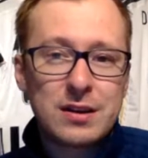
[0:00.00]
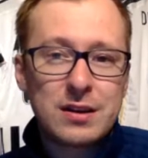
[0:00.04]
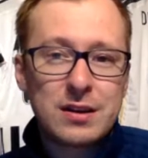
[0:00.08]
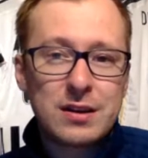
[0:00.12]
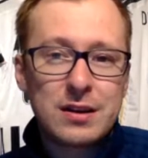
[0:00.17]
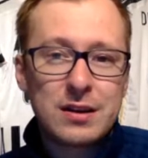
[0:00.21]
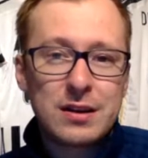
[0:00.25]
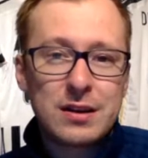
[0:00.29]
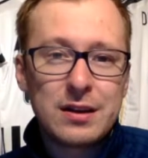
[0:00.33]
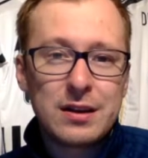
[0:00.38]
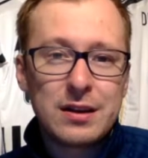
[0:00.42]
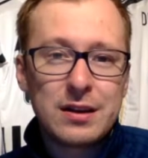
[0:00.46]

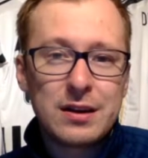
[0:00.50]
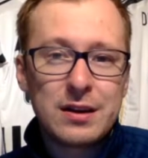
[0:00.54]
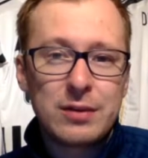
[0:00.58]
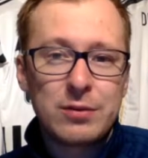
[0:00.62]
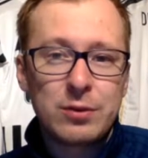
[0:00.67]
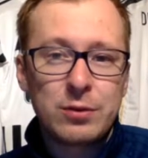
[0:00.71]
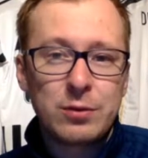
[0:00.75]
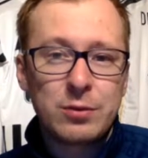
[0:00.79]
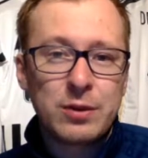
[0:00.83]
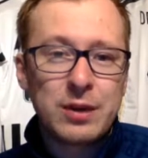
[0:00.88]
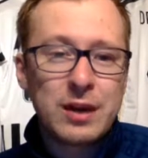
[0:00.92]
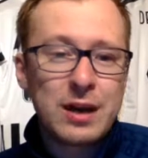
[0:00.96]

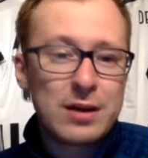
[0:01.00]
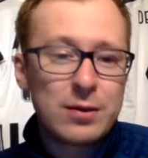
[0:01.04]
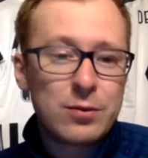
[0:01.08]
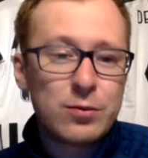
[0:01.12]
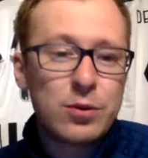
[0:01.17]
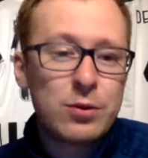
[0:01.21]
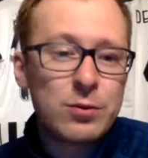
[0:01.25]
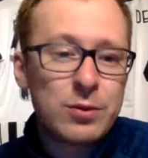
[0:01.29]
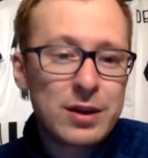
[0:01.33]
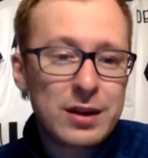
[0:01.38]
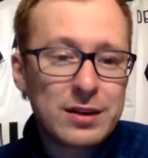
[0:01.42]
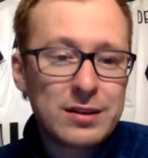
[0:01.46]
when we get
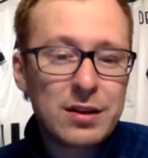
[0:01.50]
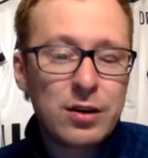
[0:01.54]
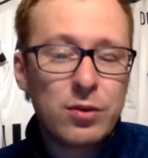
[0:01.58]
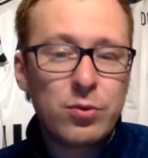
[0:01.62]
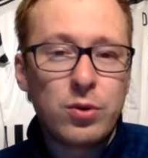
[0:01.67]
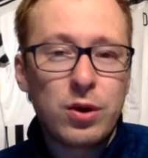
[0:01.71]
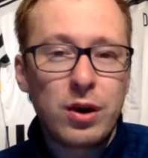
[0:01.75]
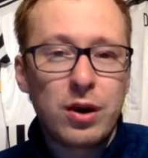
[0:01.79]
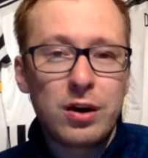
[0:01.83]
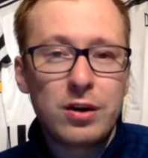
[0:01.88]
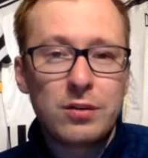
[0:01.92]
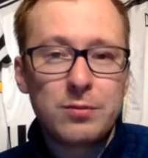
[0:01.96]

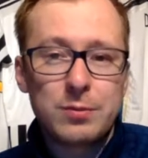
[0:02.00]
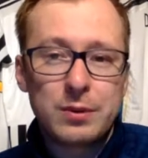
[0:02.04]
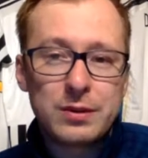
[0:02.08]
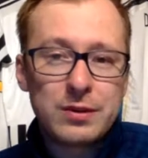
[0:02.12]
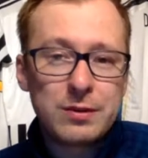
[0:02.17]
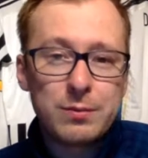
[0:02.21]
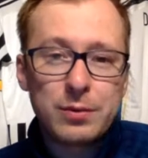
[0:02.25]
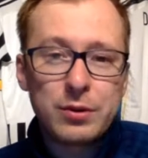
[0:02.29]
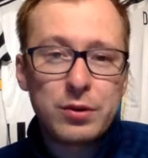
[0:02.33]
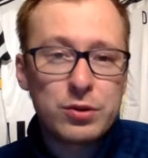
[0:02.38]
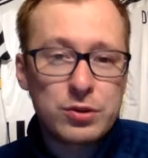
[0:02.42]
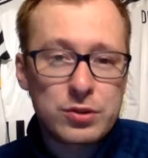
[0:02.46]
Aouar.
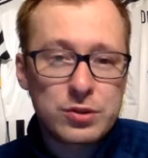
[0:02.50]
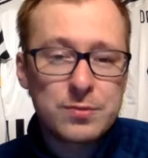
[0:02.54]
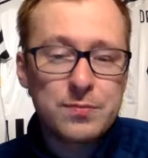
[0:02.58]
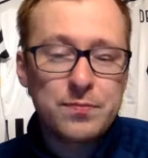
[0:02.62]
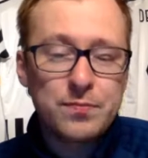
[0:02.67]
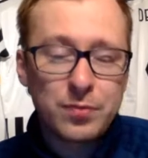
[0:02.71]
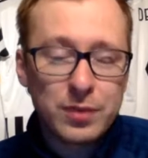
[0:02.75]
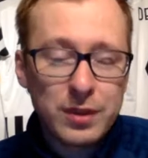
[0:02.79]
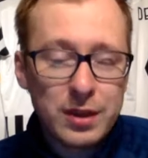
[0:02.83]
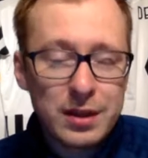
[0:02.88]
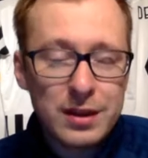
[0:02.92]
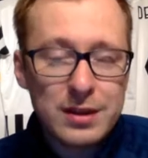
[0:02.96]
But because
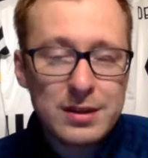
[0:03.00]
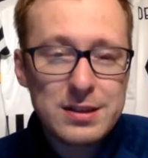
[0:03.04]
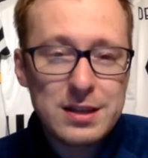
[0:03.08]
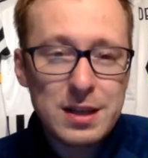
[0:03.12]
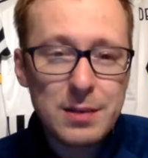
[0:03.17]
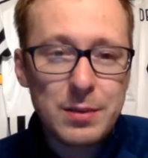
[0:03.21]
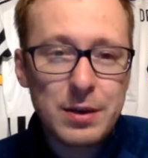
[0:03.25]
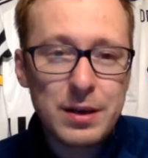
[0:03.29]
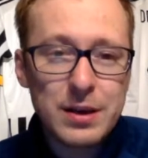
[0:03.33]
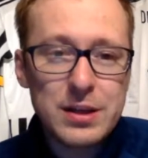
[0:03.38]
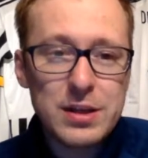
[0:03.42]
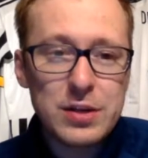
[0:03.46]

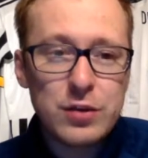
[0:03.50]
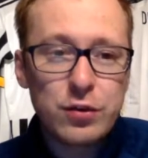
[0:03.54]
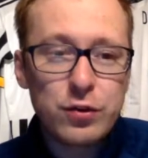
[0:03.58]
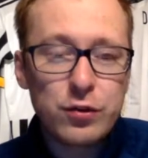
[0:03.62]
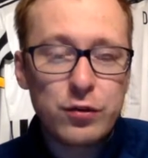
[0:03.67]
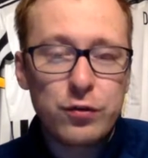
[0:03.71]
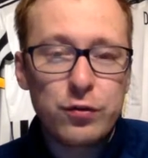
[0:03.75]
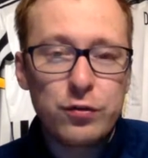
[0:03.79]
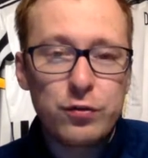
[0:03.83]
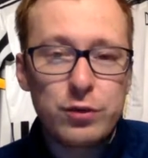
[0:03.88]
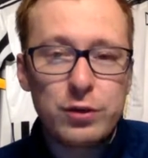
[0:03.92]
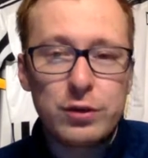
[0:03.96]
Sami
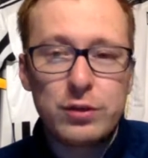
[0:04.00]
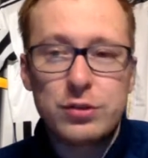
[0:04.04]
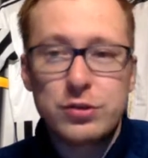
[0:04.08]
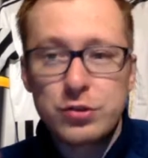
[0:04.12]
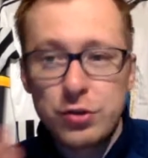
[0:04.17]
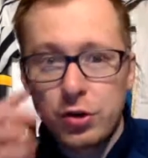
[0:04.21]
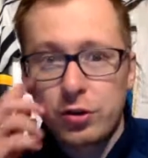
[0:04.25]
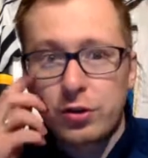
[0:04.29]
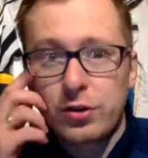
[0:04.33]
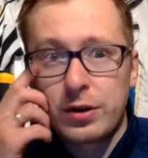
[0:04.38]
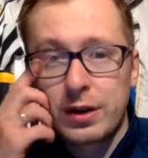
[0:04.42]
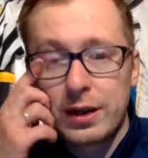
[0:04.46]
Khedira will
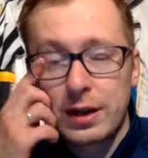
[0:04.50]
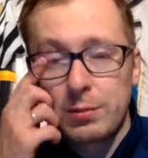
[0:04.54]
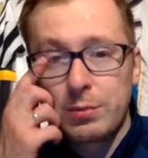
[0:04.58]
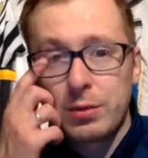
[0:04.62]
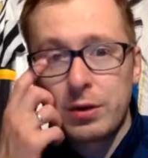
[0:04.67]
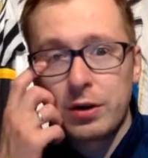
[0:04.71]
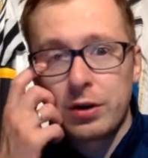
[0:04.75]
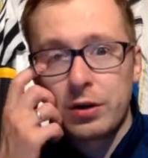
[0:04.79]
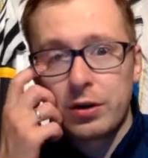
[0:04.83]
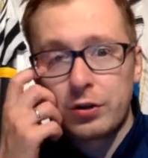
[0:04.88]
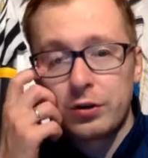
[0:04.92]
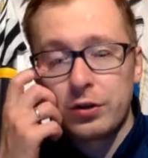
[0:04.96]
certainly
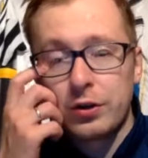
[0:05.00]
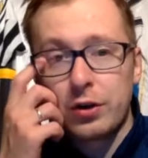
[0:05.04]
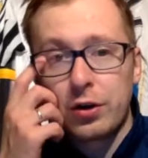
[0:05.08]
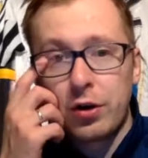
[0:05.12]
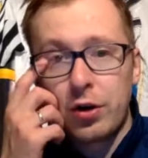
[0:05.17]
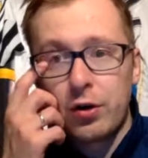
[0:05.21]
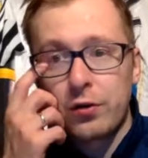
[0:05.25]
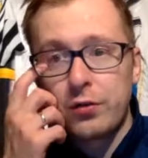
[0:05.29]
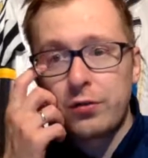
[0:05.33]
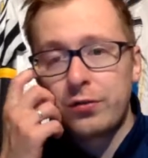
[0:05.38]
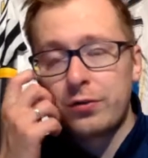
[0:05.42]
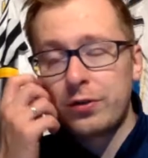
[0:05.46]
be on the
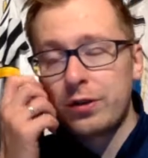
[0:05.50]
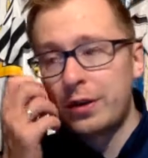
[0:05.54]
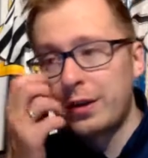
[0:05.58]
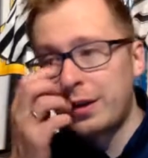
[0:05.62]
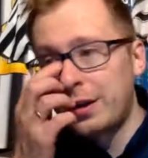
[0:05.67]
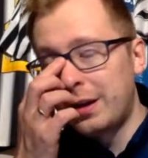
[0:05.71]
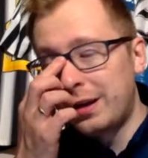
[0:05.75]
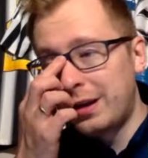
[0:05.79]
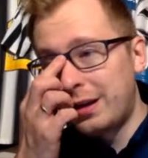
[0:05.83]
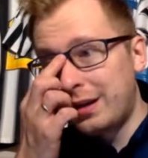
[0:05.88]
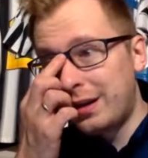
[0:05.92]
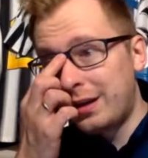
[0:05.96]
off,
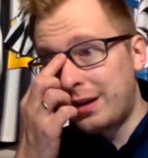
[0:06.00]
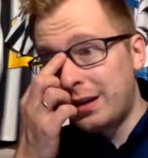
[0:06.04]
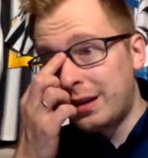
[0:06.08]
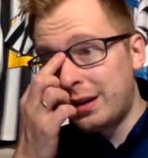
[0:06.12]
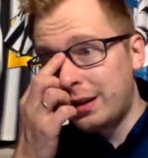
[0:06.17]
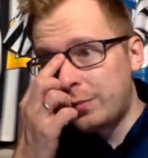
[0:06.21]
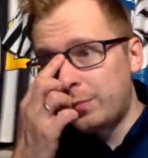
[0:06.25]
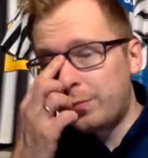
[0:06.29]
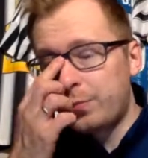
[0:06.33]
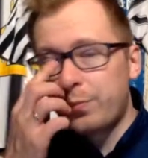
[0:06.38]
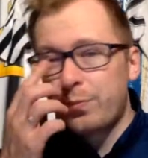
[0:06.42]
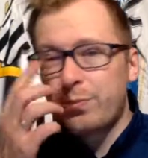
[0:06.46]

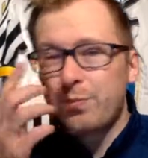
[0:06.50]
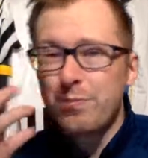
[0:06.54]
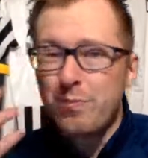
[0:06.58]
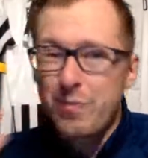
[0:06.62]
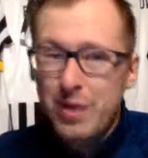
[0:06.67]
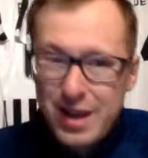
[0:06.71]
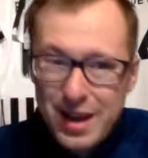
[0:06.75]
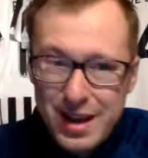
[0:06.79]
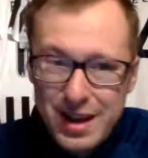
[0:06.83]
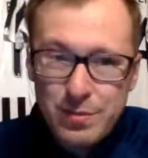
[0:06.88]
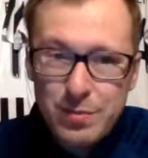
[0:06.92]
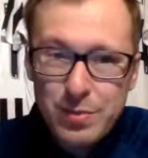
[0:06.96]
and
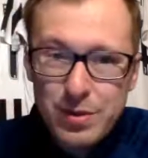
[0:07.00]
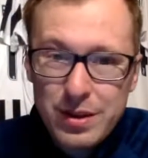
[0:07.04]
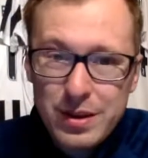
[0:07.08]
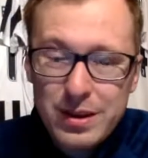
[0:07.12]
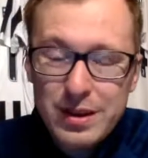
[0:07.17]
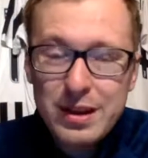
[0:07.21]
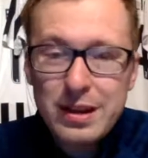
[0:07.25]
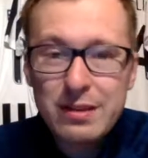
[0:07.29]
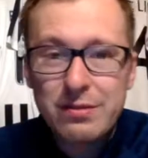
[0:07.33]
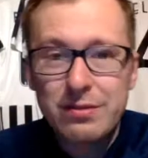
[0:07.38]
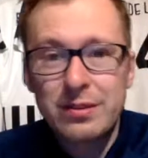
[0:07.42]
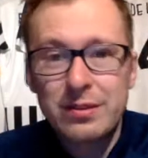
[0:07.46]
maybe
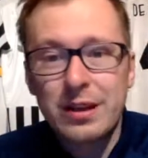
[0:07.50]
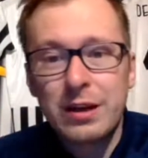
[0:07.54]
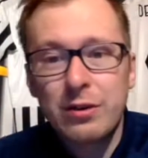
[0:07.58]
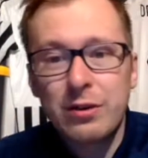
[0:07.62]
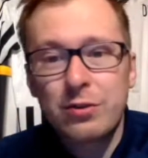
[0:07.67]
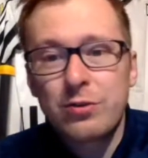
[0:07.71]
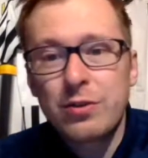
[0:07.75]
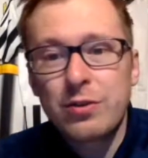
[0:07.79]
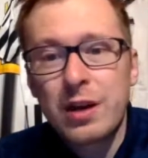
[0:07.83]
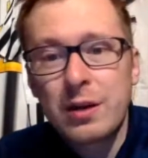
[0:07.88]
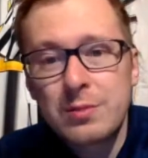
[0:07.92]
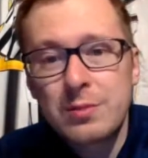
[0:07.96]
even
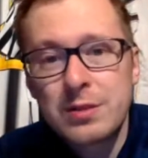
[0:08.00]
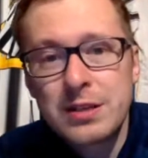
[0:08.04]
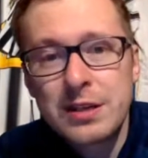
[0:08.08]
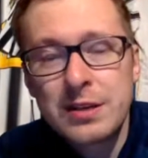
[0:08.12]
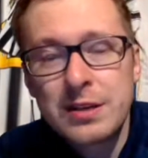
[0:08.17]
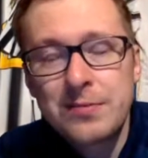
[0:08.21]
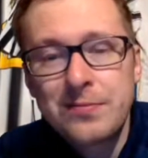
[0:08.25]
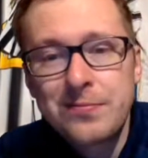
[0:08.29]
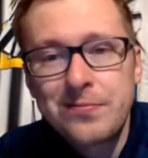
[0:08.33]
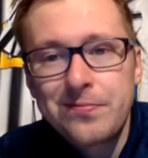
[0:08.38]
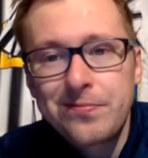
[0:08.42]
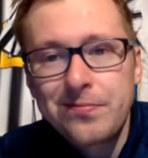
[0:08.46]
Aaron
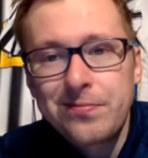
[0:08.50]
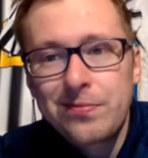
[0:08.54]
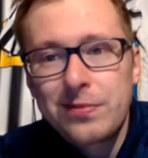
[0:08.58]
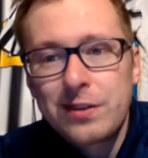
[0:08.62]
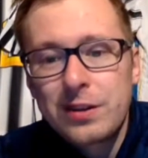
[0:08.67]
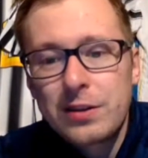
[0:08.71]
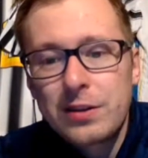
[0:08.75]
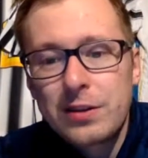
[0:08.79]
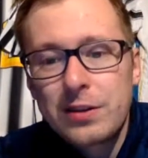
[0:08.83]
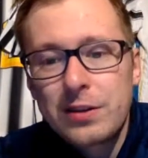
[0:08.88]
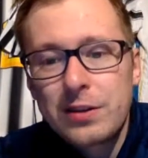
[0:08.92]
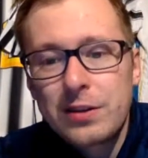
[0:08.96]
Ramsey.
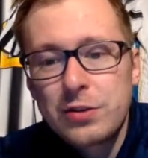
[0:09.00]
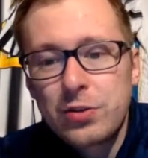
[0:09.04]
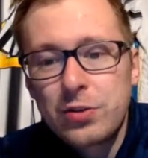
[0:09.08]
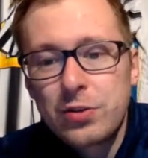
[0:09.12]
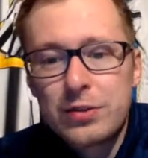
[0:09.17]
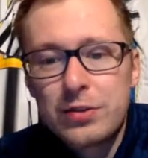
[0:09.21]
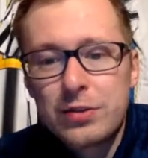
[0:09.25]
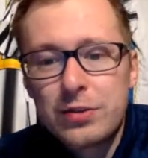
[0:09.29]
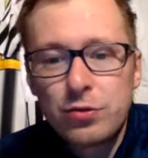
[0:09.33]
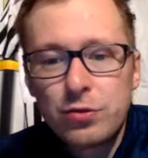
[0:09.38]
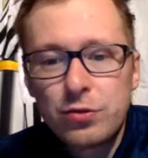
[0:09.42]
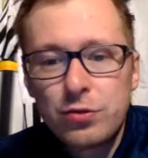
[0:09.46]
So we
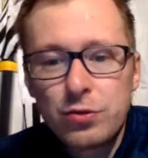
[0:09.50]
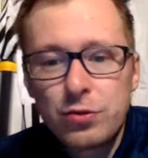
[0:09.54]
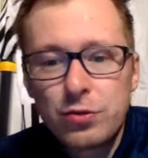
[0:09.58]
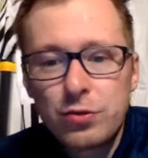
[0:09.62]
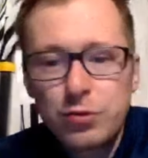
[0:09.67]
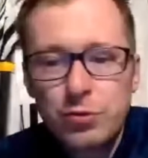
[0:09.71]
need to